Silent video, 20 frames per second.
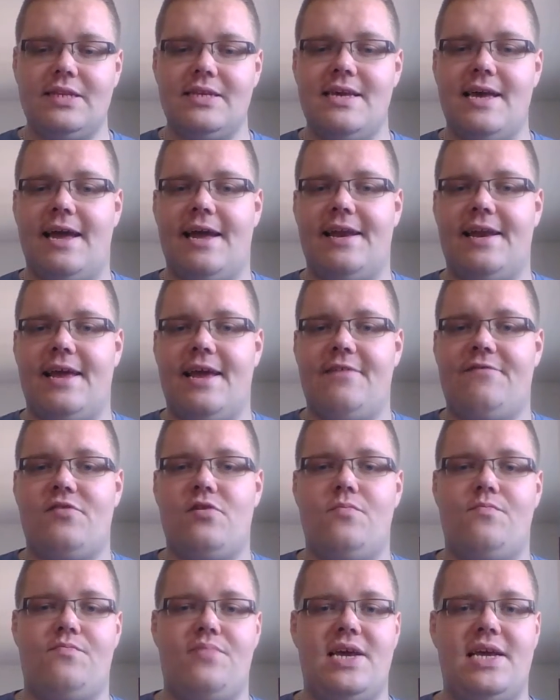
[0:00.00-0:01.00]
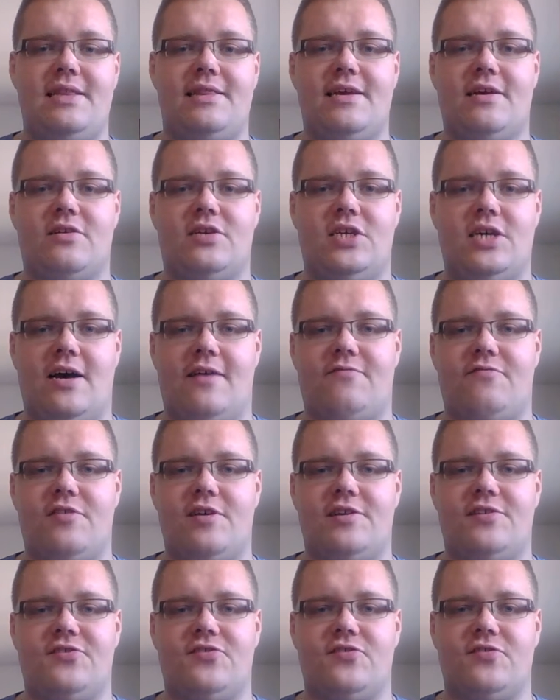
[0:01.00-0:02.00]
And if you beat their
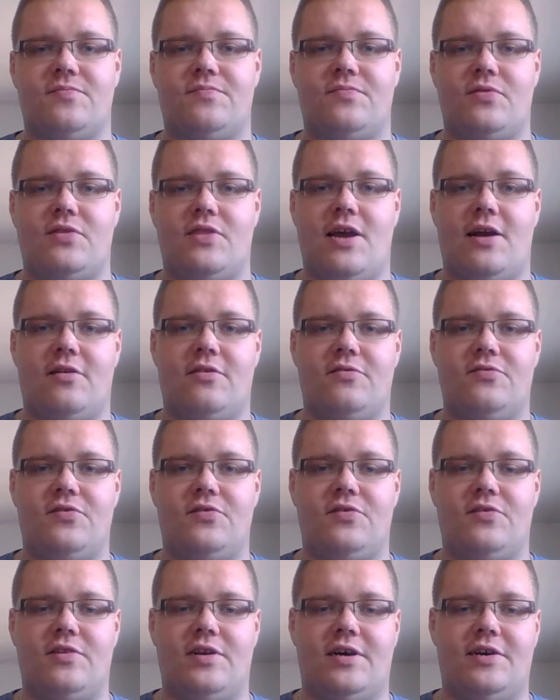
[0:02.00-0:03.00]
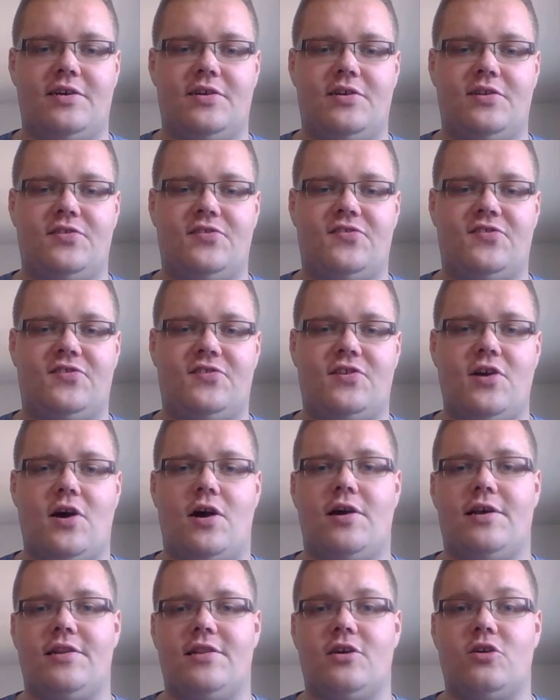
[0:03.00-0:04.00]
toughness, they're
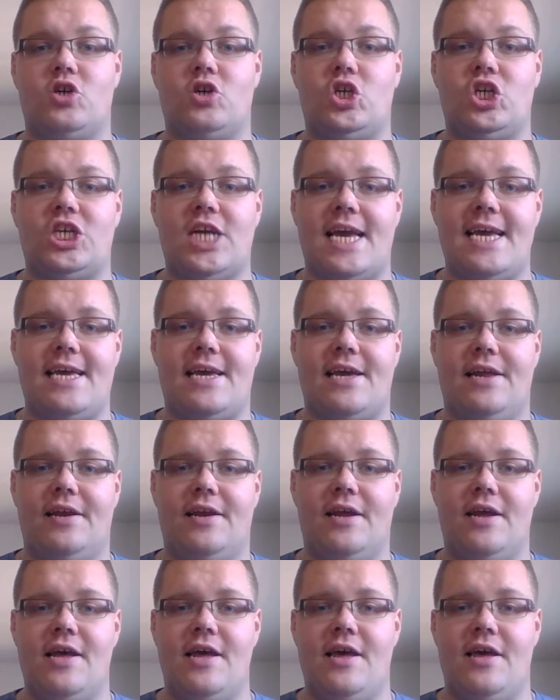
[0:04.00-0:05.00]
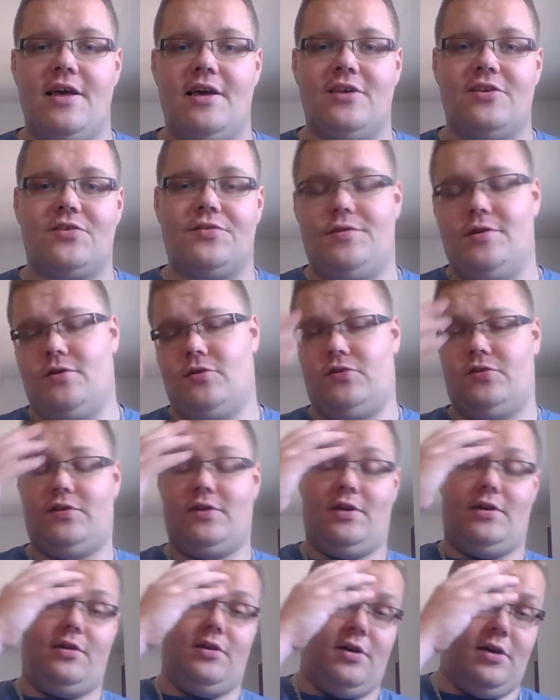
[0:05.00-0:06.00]
stunned, they're shaken. So they're
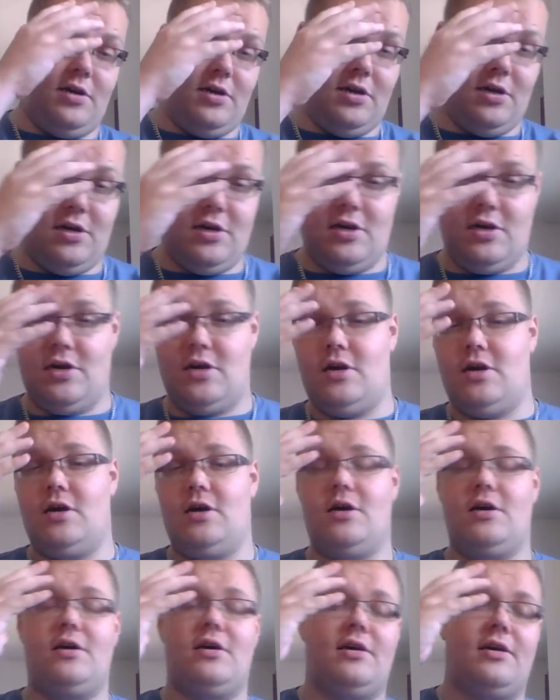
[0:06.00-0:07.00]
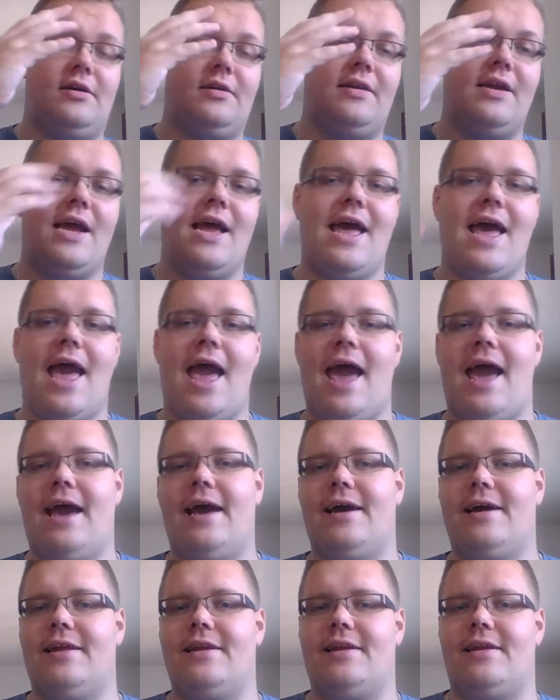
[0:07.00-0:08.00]
saying, ugh!
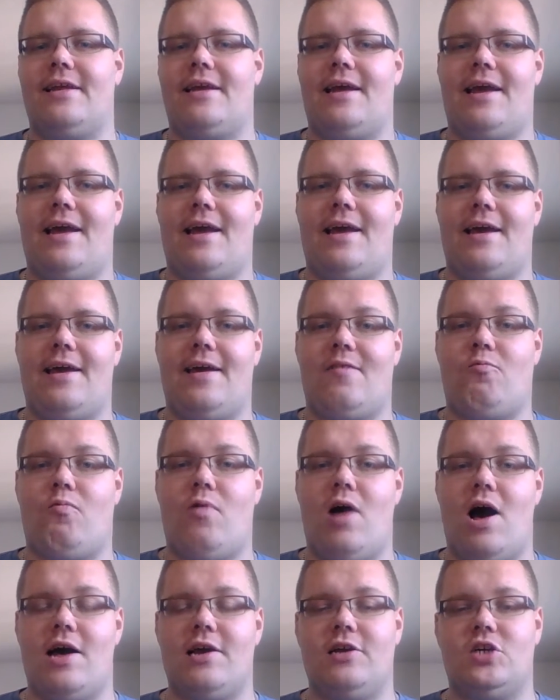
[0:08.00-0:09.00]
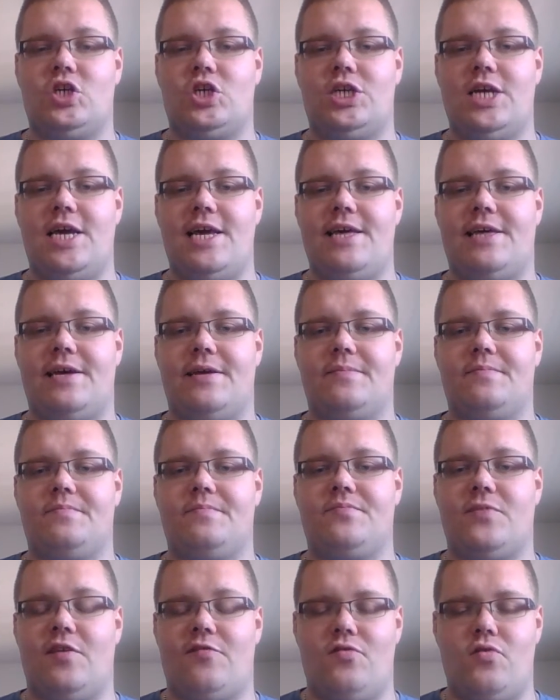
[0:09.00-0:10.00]
And while you're shaken,
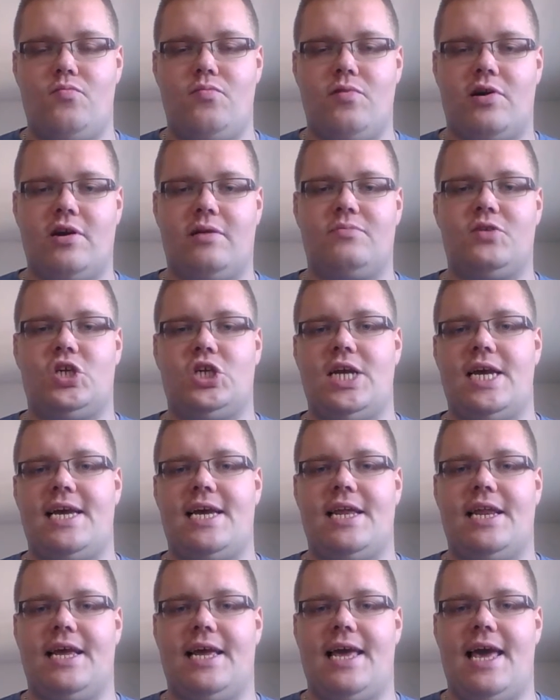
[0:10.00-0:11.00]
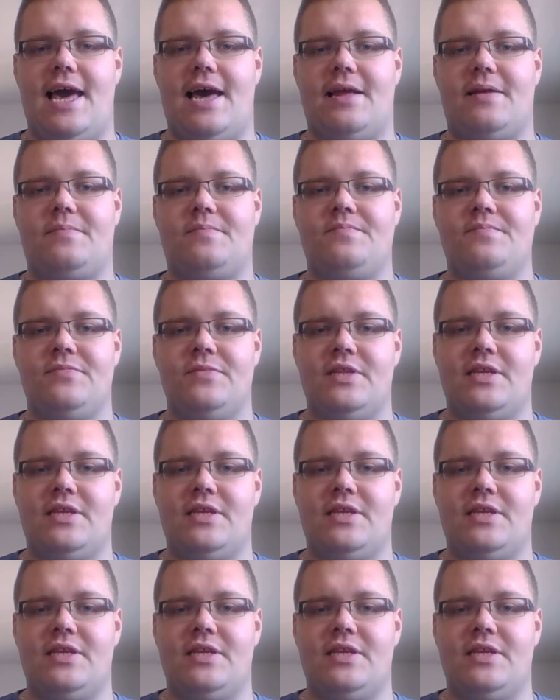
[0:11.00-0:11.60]
if you become shaken again,